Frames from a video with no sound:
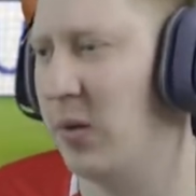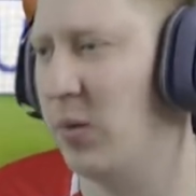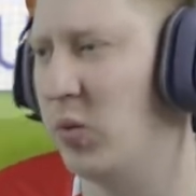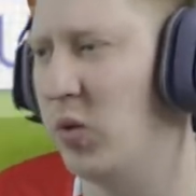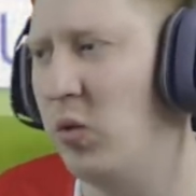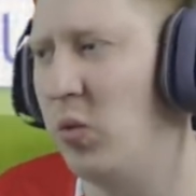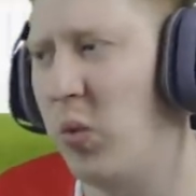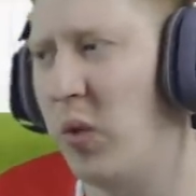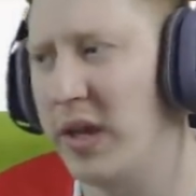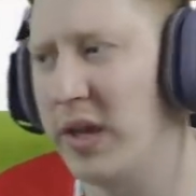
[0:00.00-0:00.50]

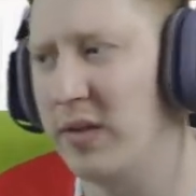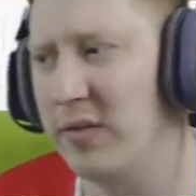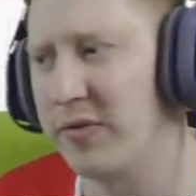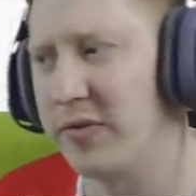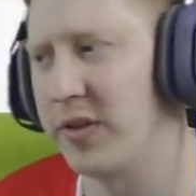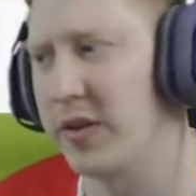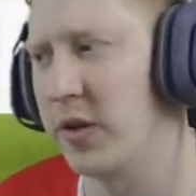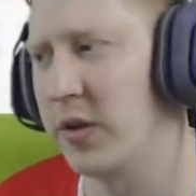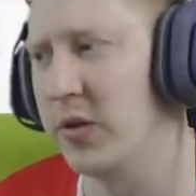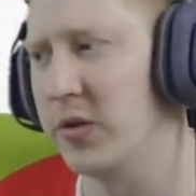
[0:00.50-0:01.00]
and we'll
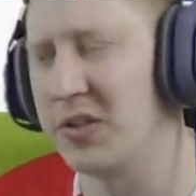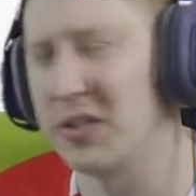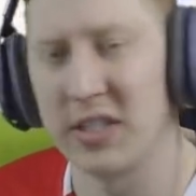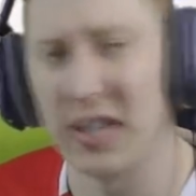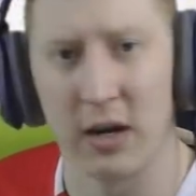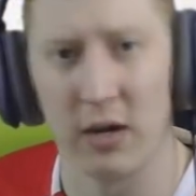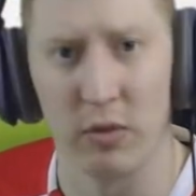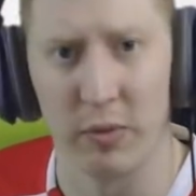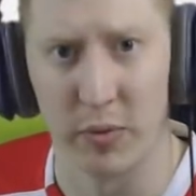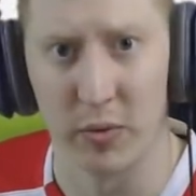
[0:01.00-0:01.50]
wait for those
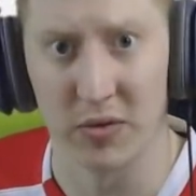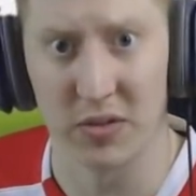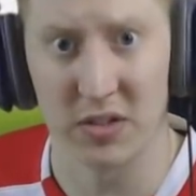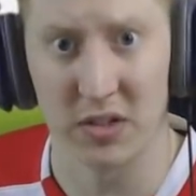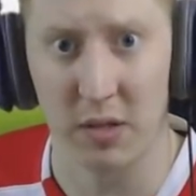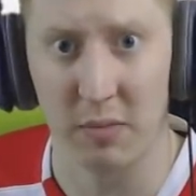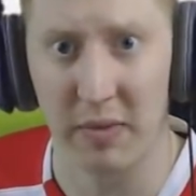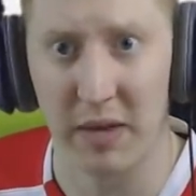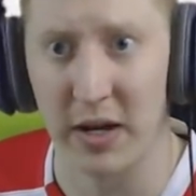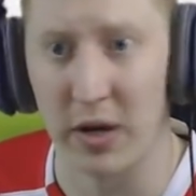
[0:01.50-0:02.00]
scout
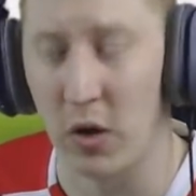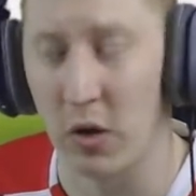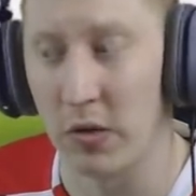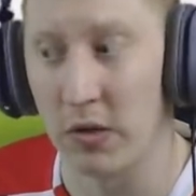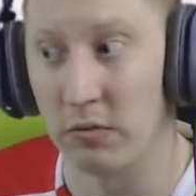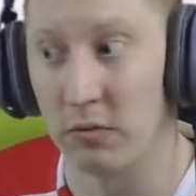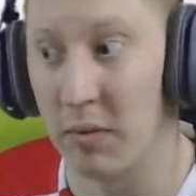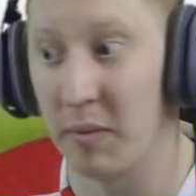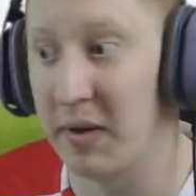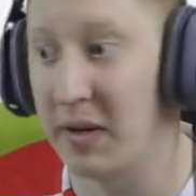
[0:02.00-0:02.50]
reports to come back
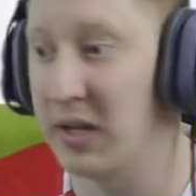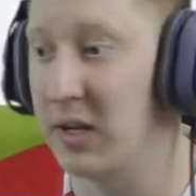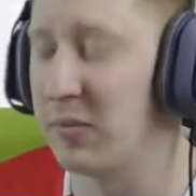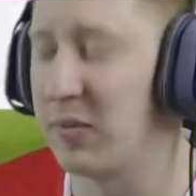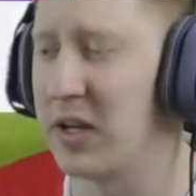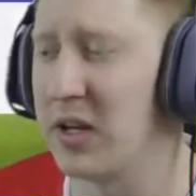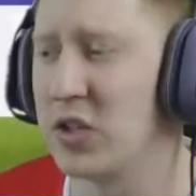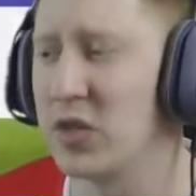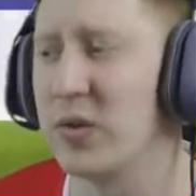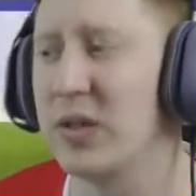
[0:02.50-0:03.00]
on the
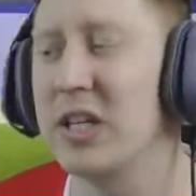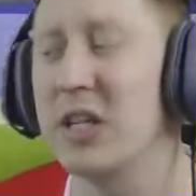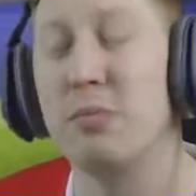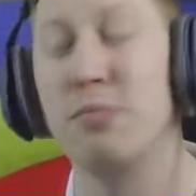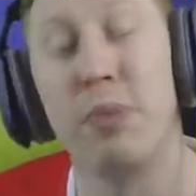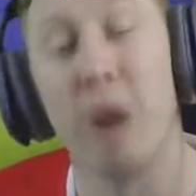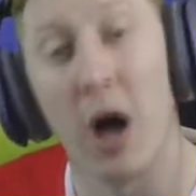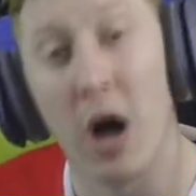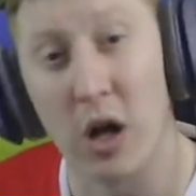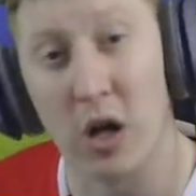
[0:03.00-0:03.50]
remaining players, or at
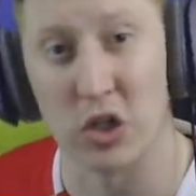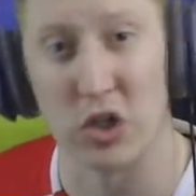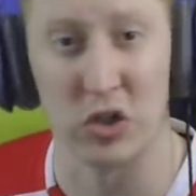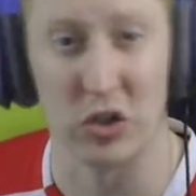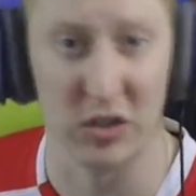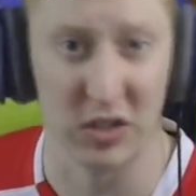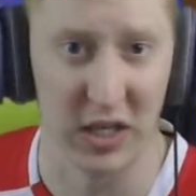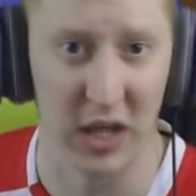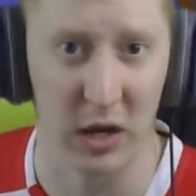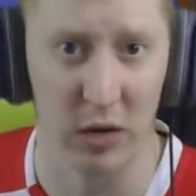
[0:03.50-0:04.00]
least
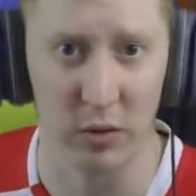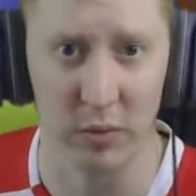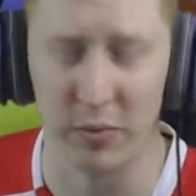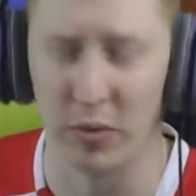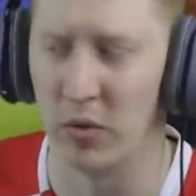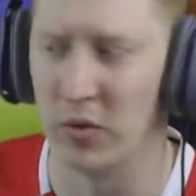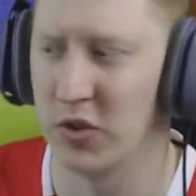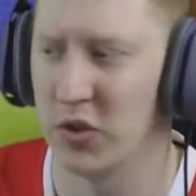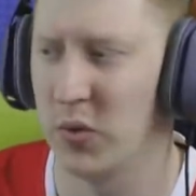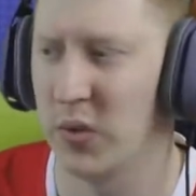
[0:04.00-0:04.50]
partial scout
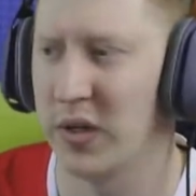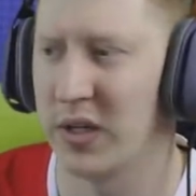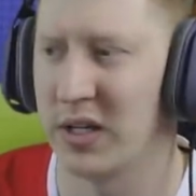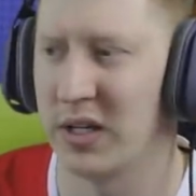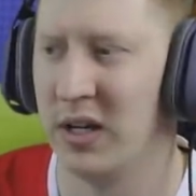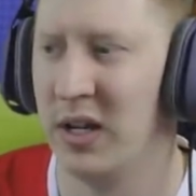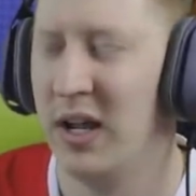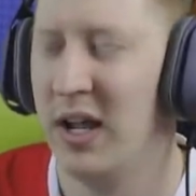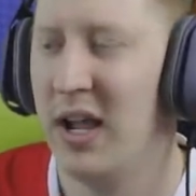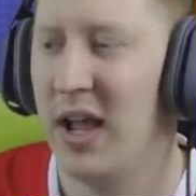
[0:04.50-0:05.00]
reports, so I
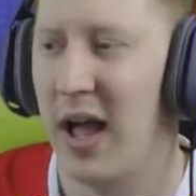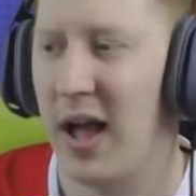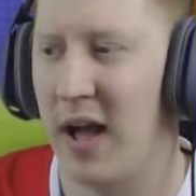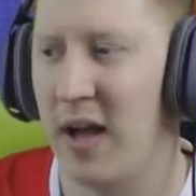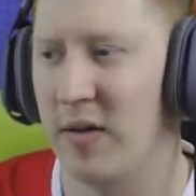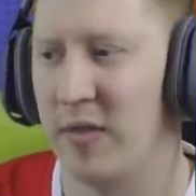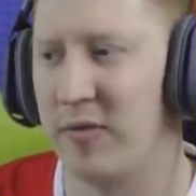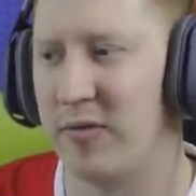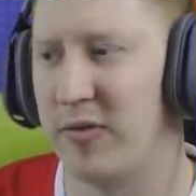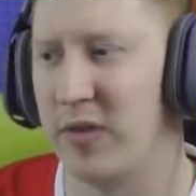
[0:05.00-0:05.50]
can
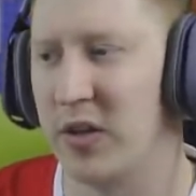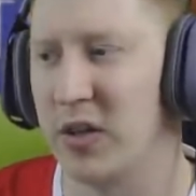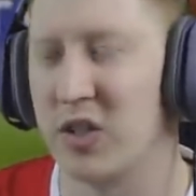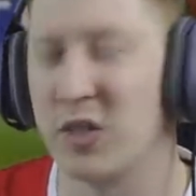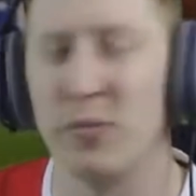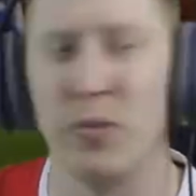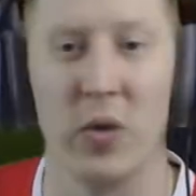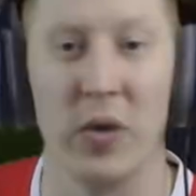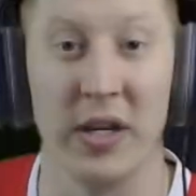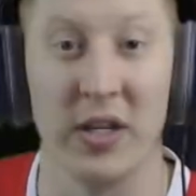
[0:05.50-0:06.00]
have
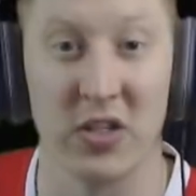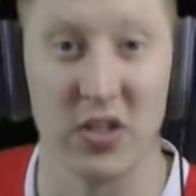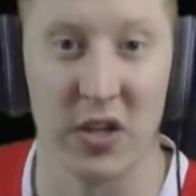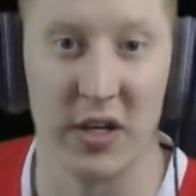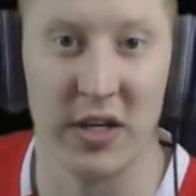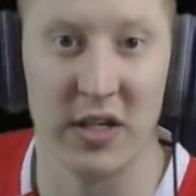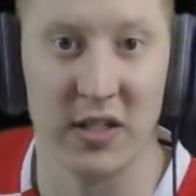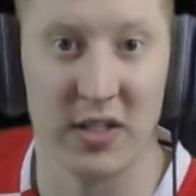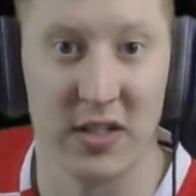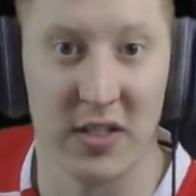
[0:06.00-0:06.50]
a small
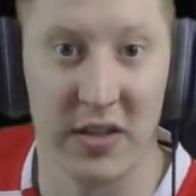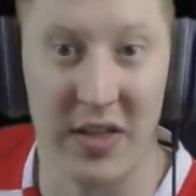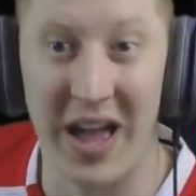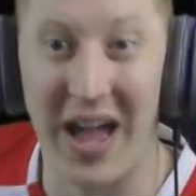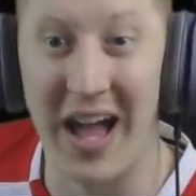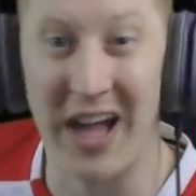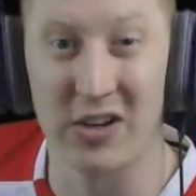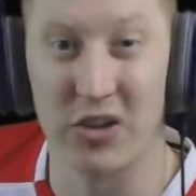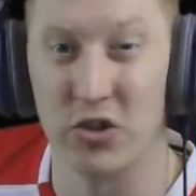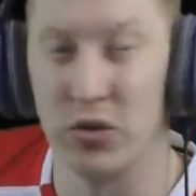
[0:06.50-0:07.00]
insight as to
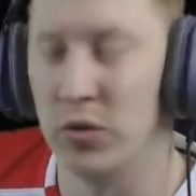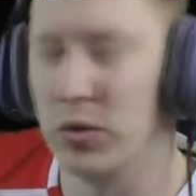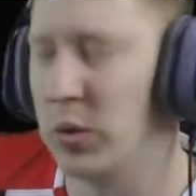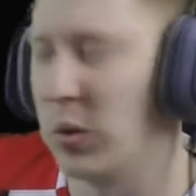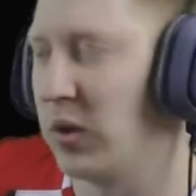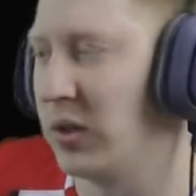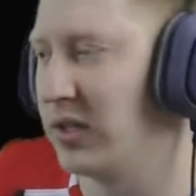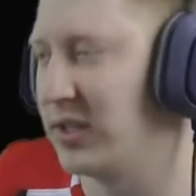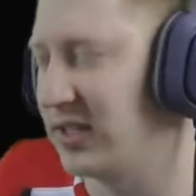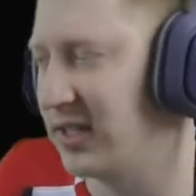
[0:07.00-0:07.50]
their actual
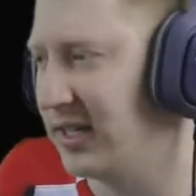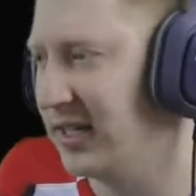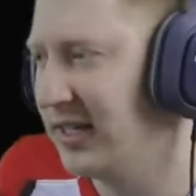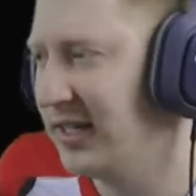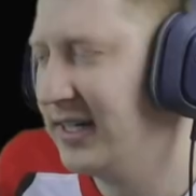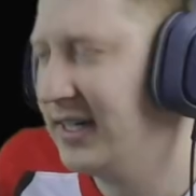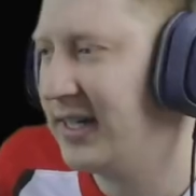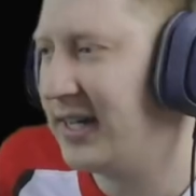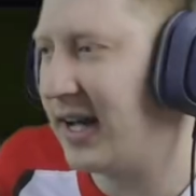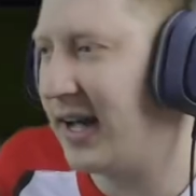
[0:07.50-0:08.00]
quality.